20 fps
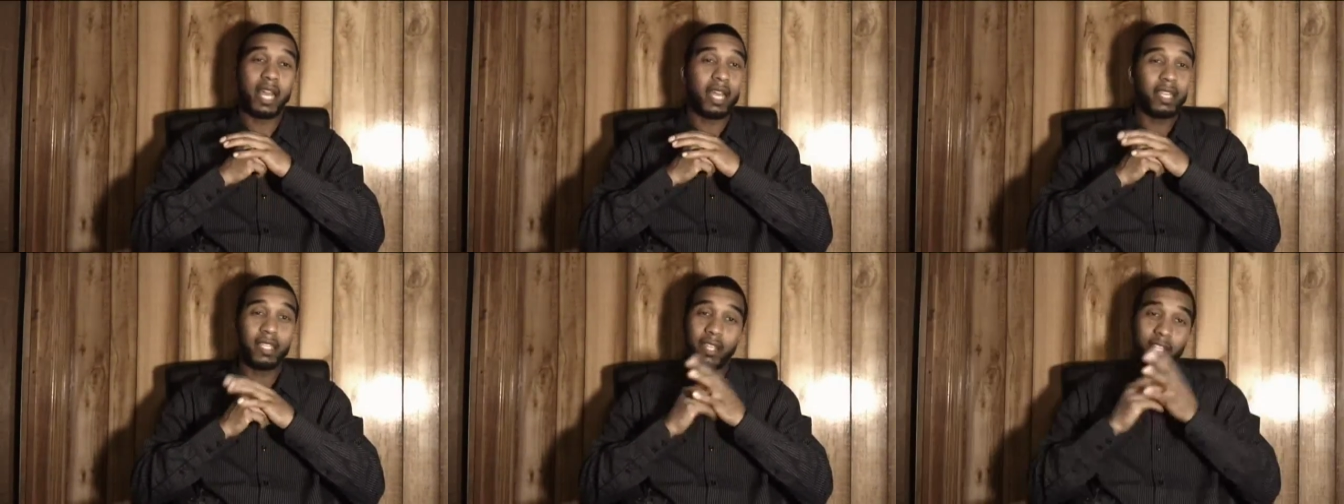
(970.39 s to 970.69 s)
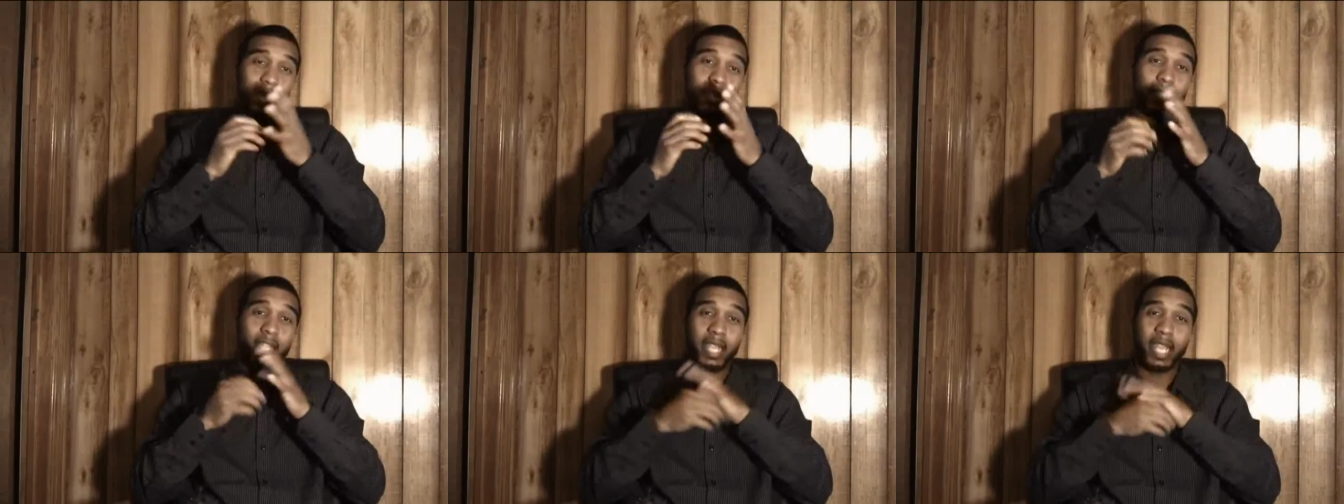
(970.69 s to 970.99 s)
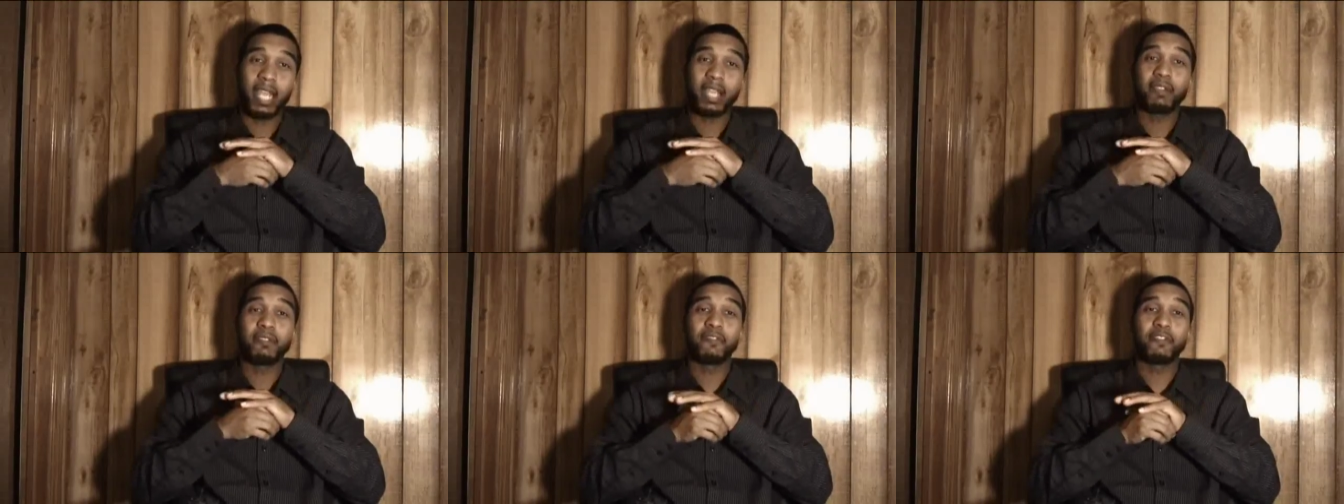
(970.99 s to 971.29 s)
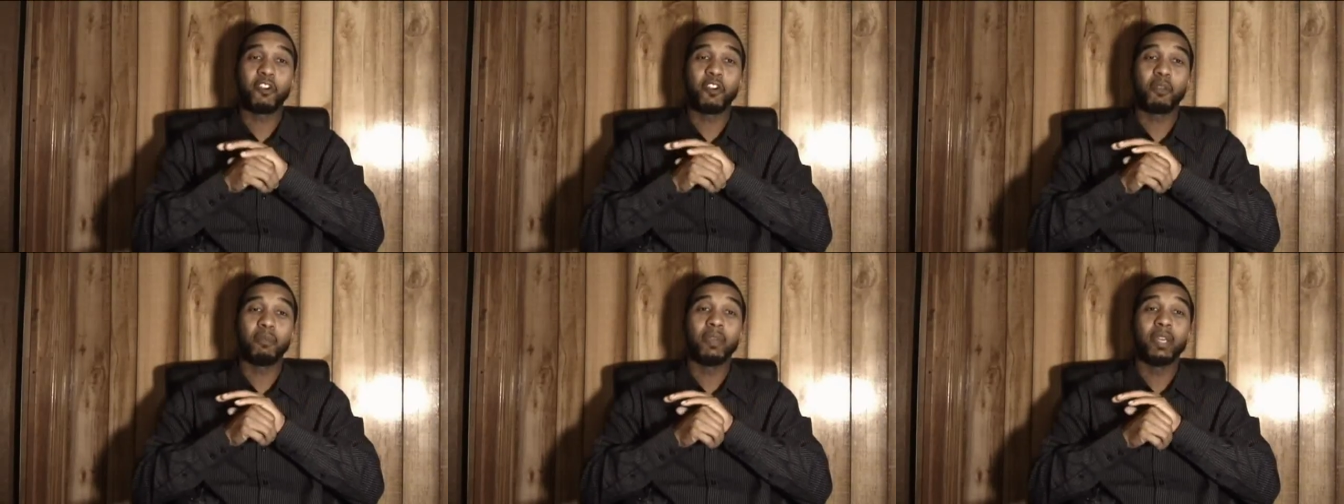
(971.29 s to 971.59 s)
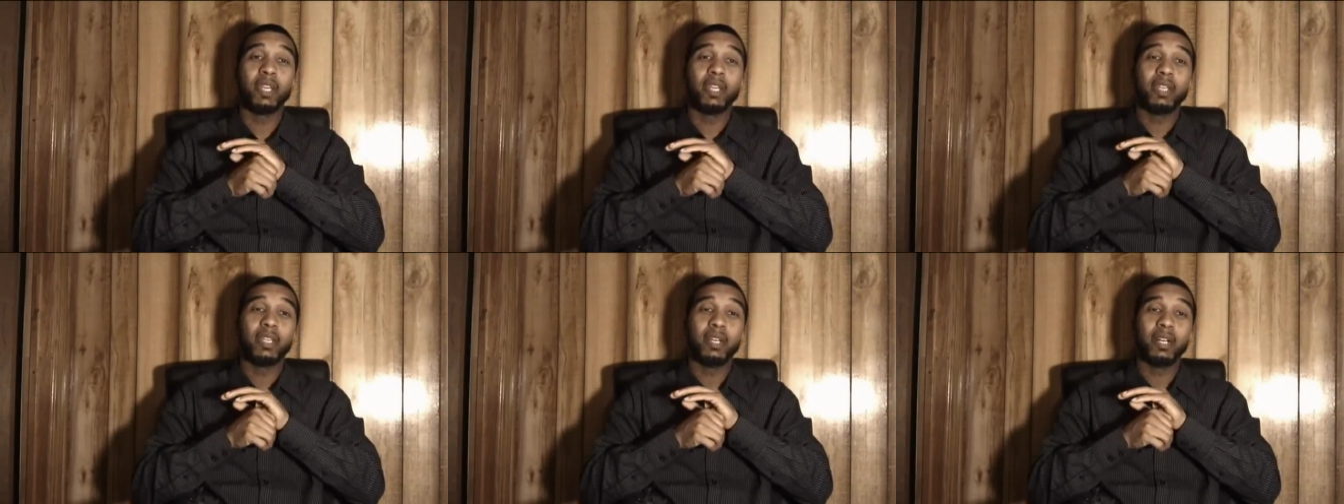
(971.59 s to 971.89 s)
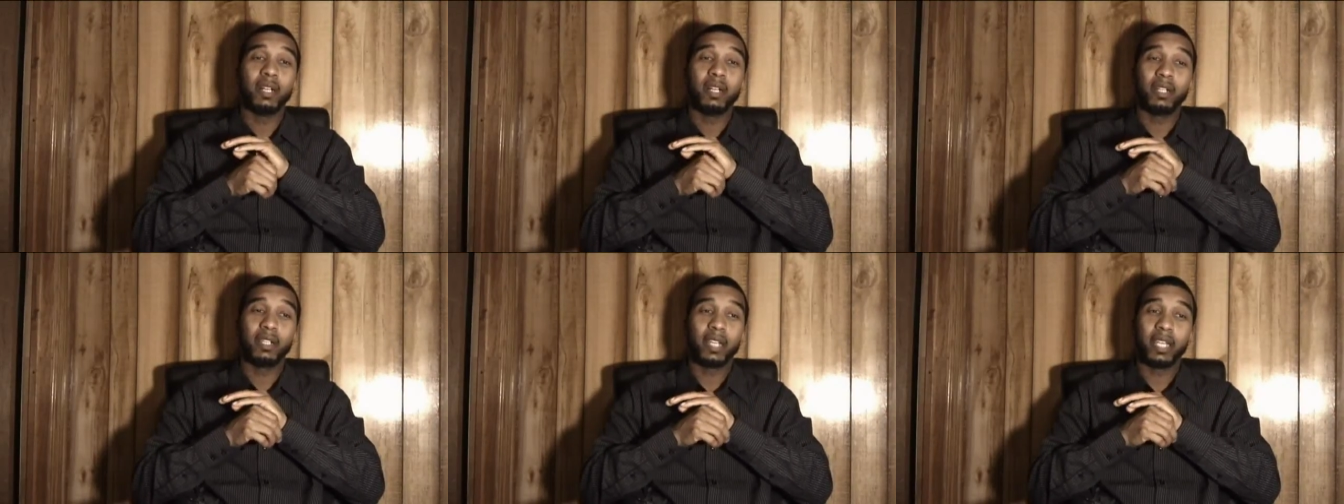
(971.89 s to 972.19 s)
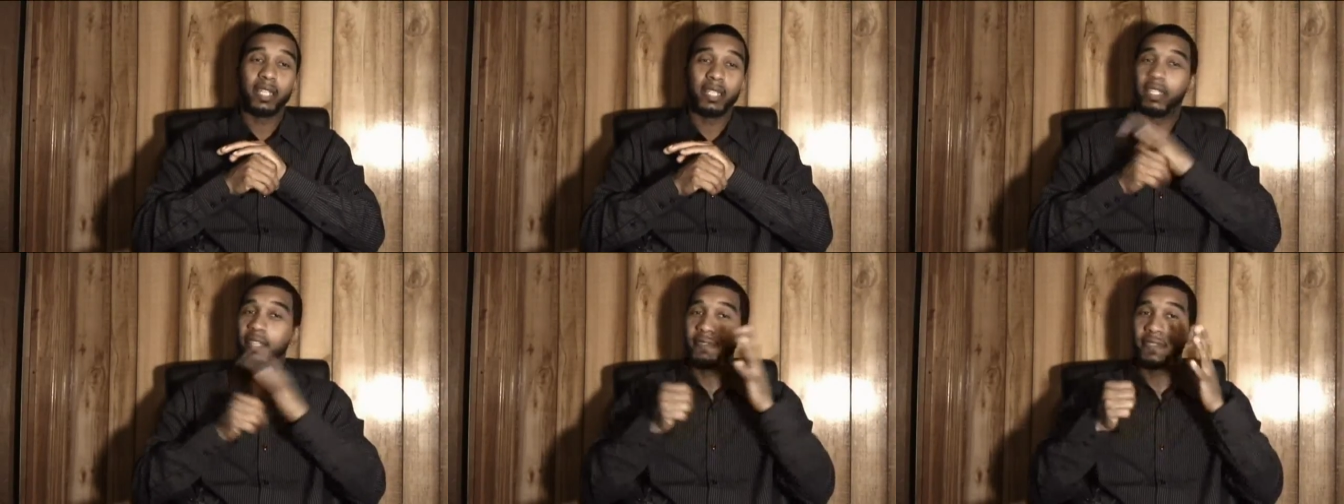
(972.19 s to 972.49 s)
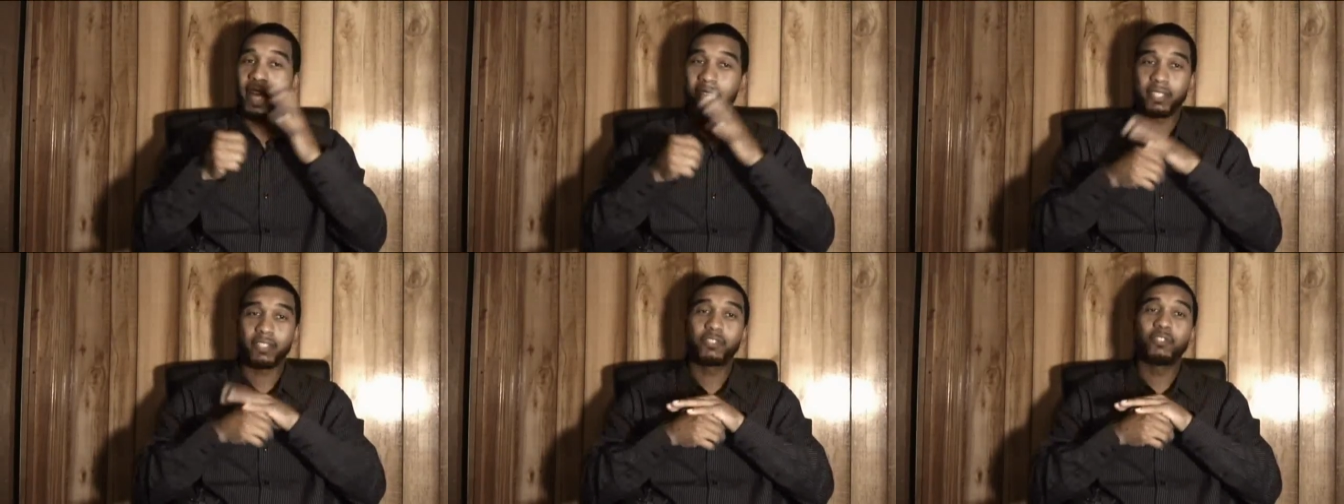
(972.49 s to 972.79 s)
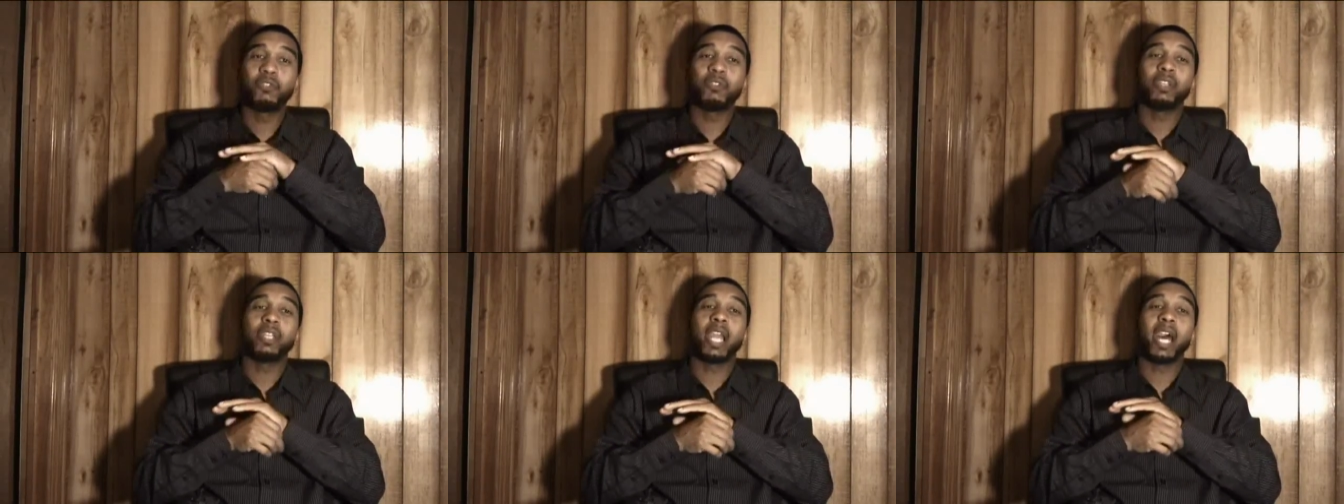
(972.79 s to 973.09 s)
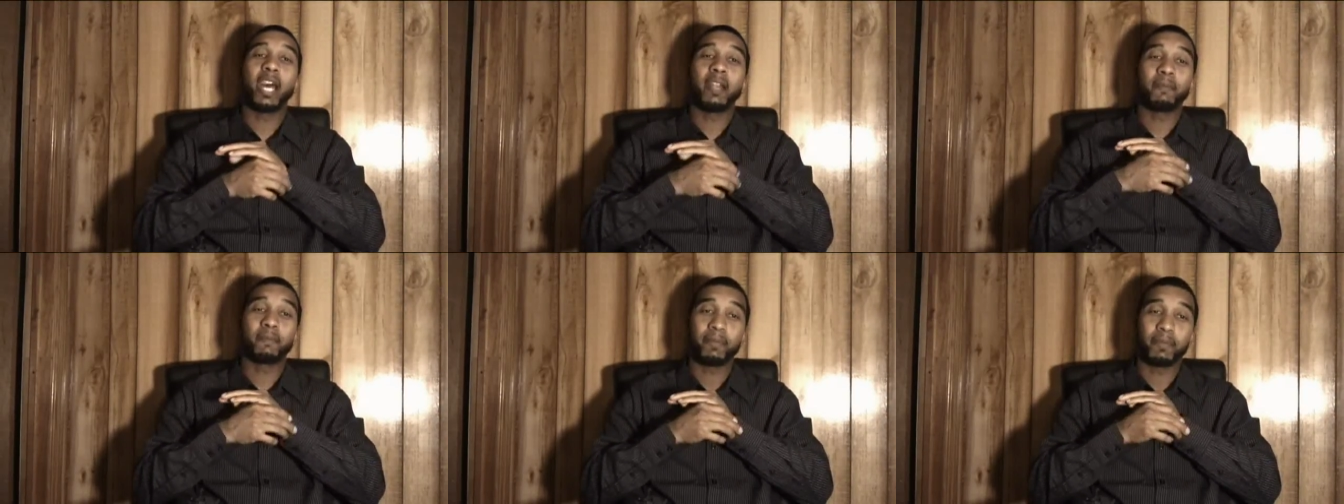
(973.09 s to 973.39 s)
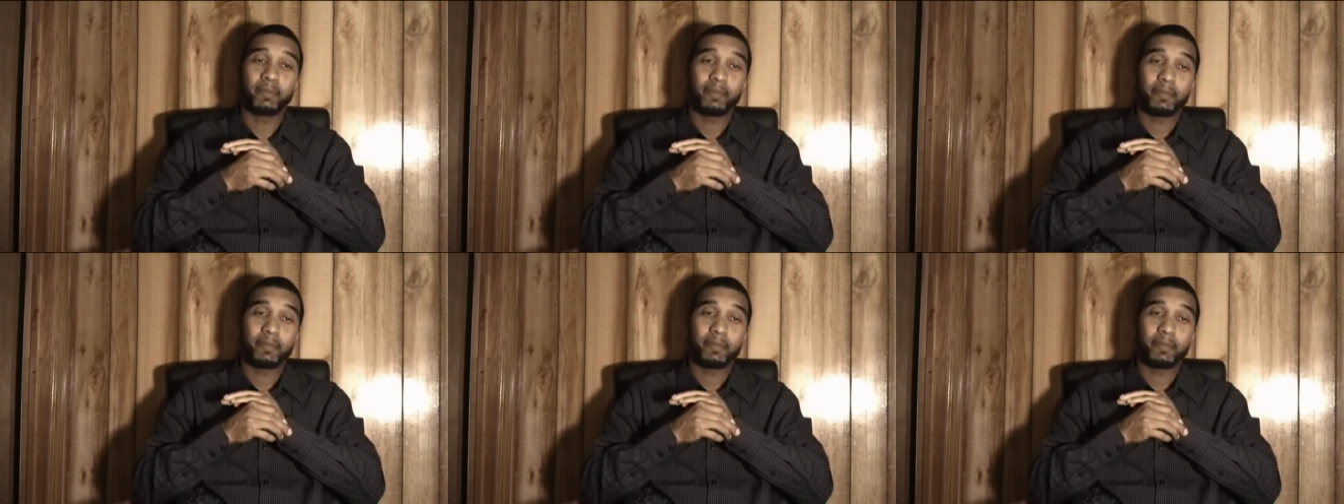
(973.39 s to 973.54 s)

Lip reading: I can't confirm if that's true or not.